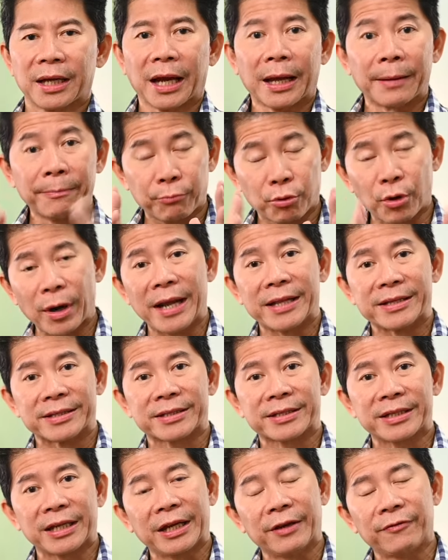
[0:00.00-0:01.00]
And
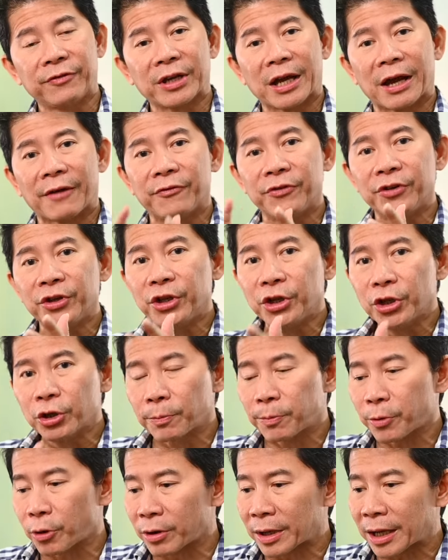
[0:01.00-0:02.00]
brands, if you have
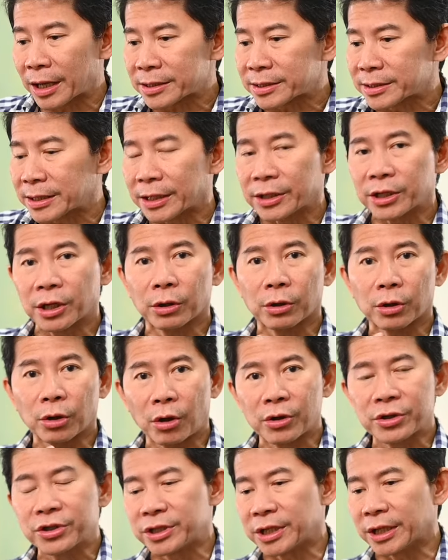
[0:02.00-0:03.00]
new products that you're
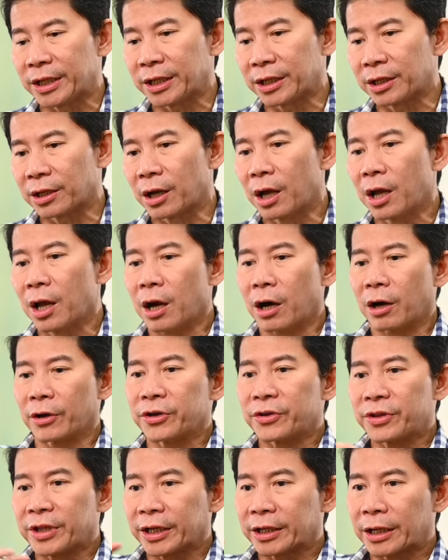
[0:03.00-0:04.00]
launching or
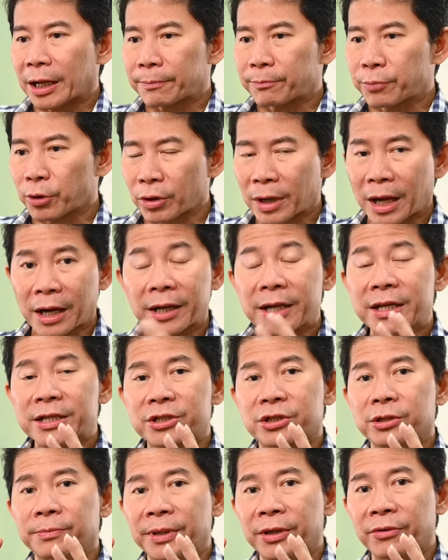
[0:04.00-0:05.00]
you think that product
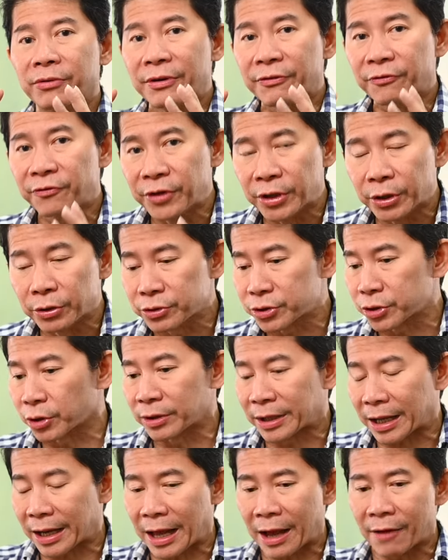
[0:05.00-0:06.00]
needs to be reviewed
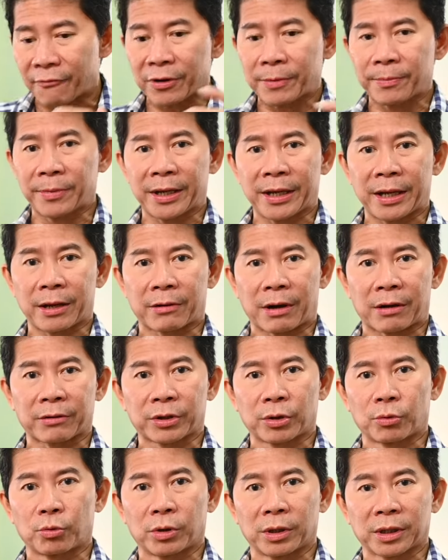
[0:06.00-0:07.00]
so that everybody
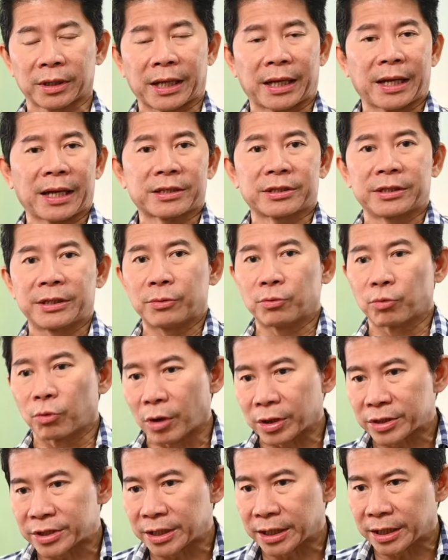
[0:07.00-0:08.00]
around the world can actually
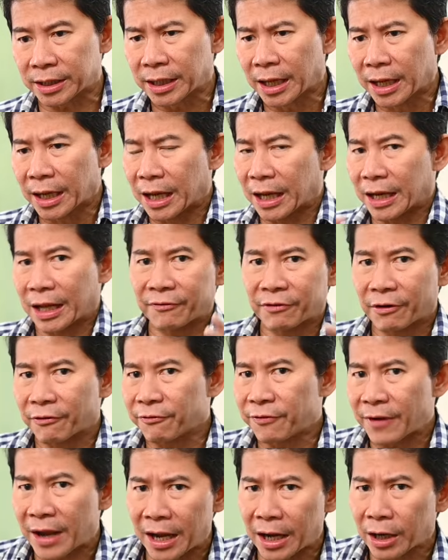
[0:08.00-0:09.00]
watch it and have a
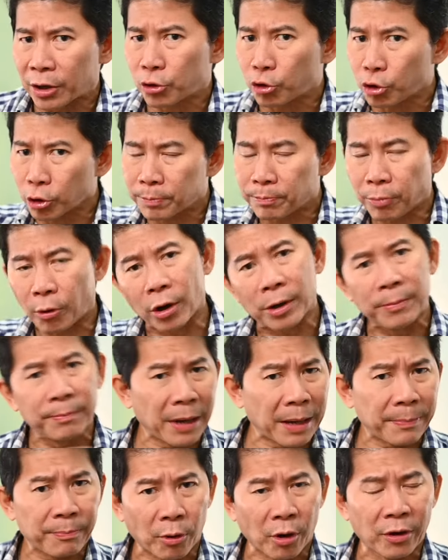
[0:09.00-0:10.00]
fair good point,
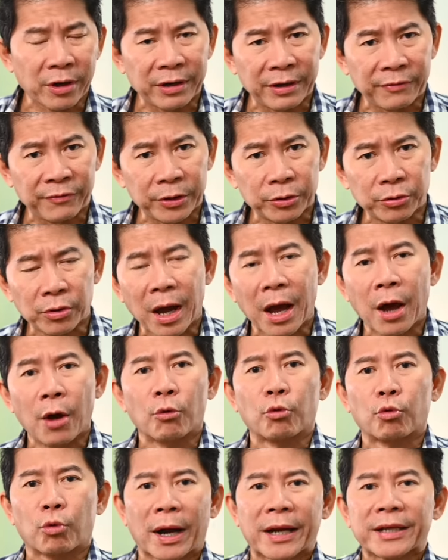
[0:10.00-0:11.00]
bad point review,
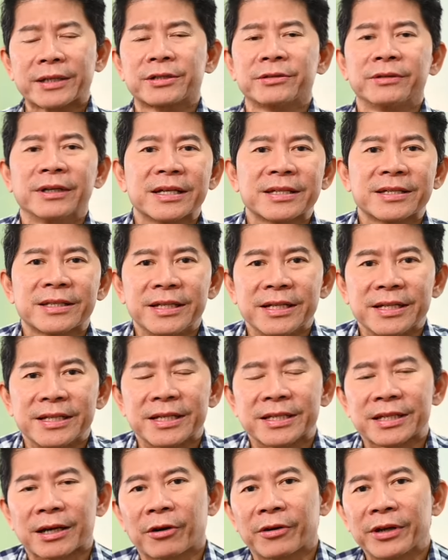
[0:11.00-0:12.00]
write to us. This
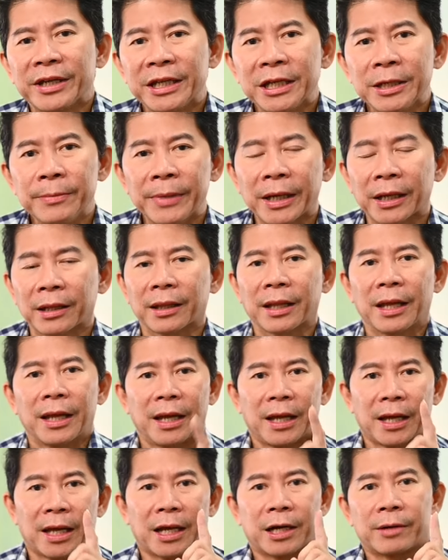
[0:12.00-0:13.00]
is our email.
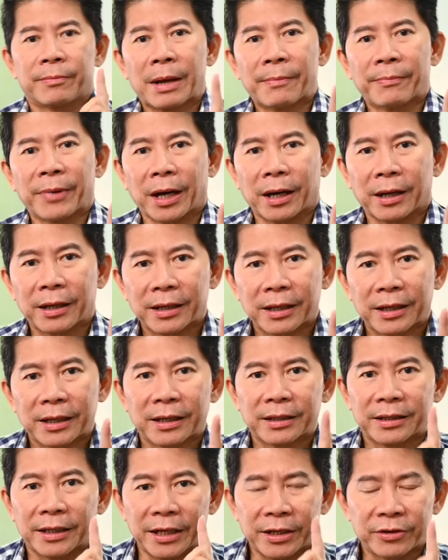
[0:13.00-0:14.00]
And remember,
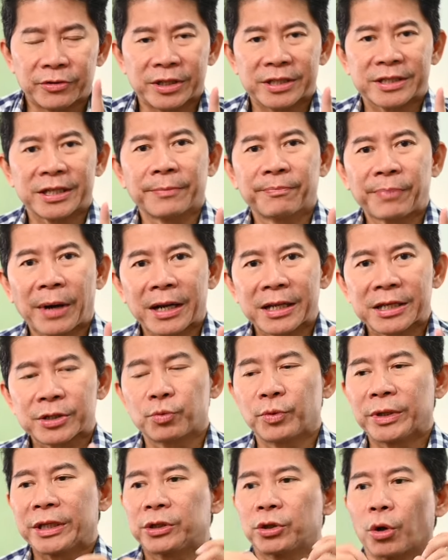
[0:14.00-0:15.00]
the interesting part is
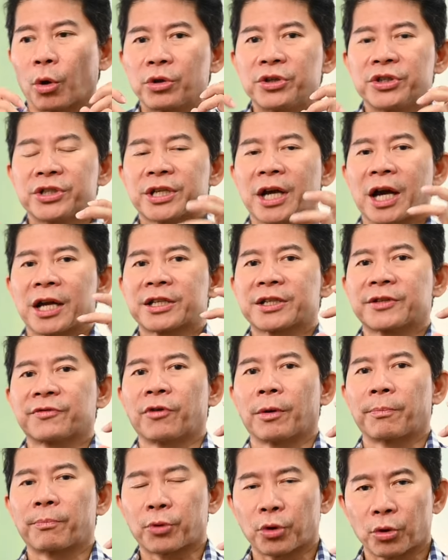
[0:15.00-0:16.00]
we don't charge
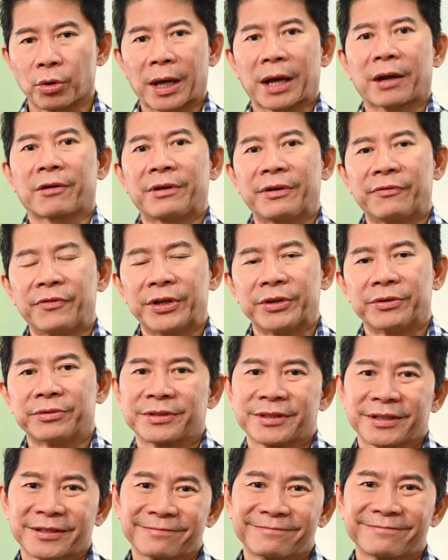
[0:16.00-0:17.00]
for product reviews.